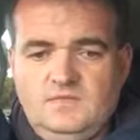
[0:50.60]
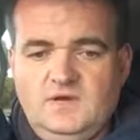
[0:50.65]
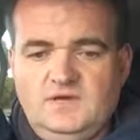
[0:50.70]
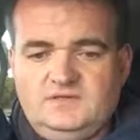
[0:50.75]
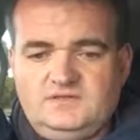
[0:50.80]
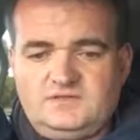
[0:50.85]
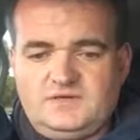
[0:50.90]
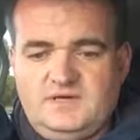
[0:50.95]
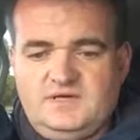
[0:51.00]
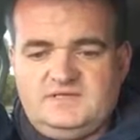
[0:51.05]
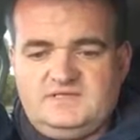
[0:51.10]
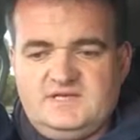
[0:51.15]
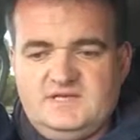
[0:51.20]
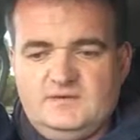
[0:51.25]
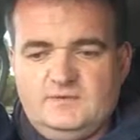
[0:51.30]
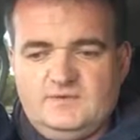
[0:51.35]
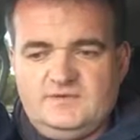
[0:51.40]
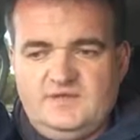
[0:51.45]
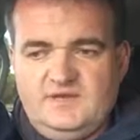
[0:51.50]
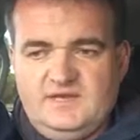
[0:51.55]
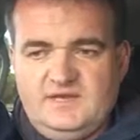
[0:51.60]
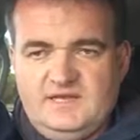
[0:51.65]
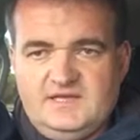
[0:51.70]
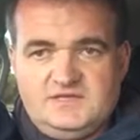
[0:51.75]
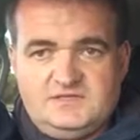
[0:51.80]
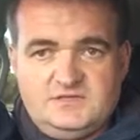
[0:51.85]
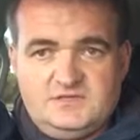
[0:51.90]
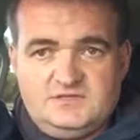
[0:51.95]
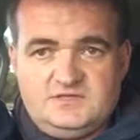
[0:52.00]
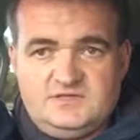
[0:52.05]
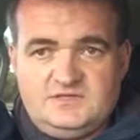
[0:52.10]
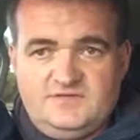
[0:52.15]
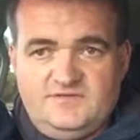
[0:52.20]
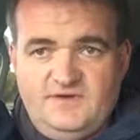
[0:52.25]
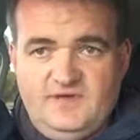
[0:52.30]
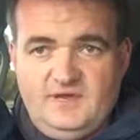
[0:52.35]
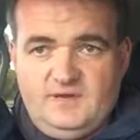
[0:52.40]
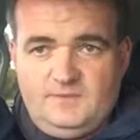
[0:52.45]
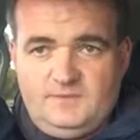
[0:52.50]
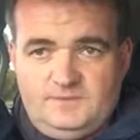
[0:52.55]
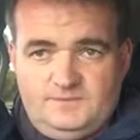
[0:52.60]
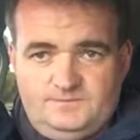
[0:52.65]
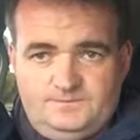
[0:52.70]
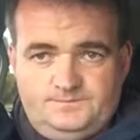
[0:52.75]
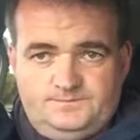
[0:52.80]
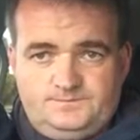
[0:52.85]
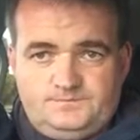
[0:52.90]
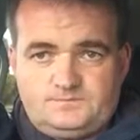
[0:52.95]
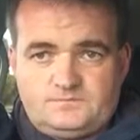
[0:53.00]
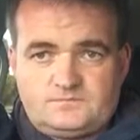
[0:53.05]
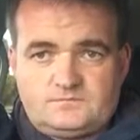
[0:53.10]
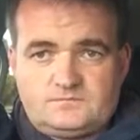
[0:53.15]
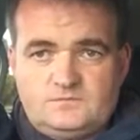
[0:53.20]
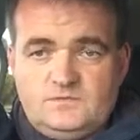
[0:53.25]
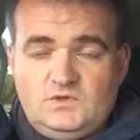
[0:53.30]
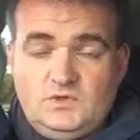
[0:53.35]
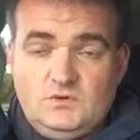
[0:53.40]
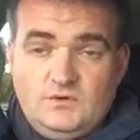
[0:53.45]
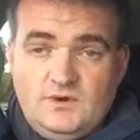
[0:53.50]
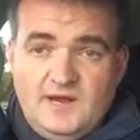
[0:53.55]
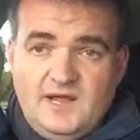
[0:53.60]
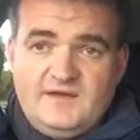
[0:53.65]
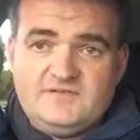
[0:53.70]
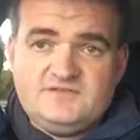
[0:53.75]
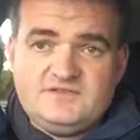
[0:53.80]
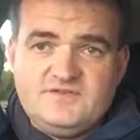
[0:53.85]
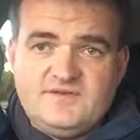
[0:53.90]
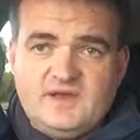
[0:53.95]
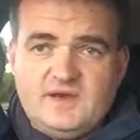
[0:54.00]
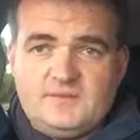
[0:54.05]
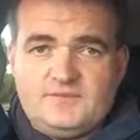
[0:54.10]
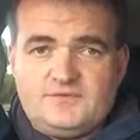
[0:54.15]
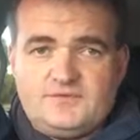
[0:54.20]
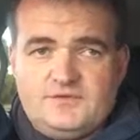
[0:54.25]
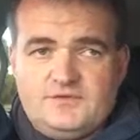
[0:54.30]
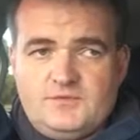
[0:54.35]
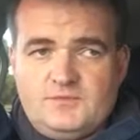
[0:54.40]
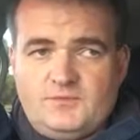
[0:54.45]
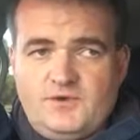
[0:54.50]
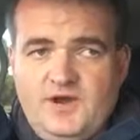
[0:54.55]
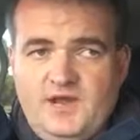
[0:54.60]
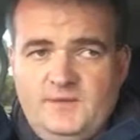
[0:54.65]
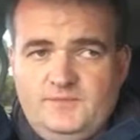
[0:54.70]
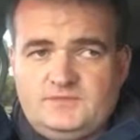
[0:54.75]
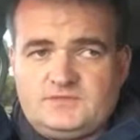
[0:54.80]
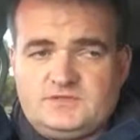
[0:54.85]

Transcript: and try and deal with any issues that develop or have developed through the prep.